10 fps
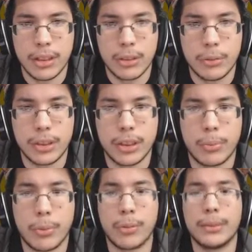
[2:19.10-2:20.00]
We wish to hear
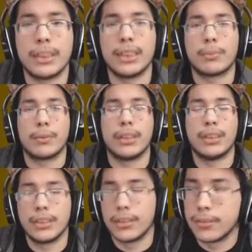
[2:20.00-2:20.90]
Pokemon, yes,
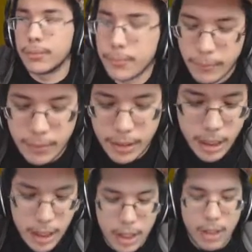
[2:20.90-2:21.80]
please.
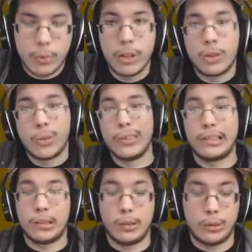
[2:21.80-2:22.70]
We do wish
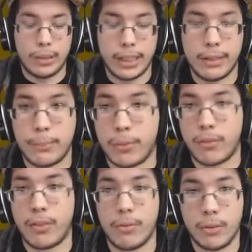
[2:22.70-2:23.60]
to do that, por
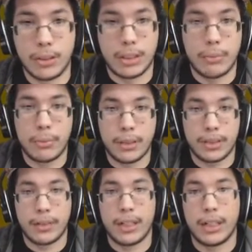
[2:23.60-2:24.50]
favor, and that would be
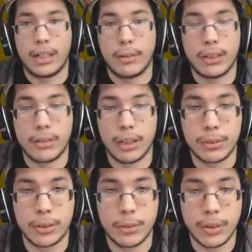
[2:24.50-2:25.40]
great. I do not
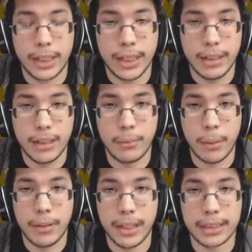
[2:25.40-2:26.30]
wish to do it again.
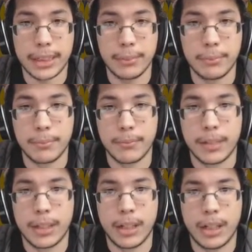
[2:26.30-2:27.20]
Maybe next time.
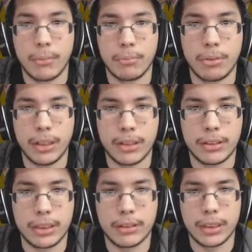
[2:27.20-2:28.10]
Do we get to
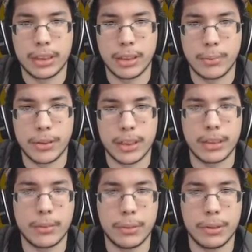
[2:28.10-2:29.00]
steal this Pokedex
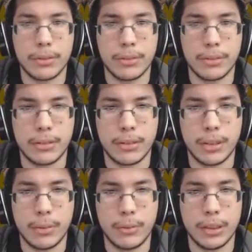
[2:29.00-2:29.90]
from you?
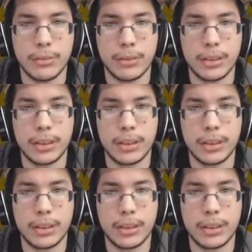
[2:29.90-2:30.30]
No, we don't.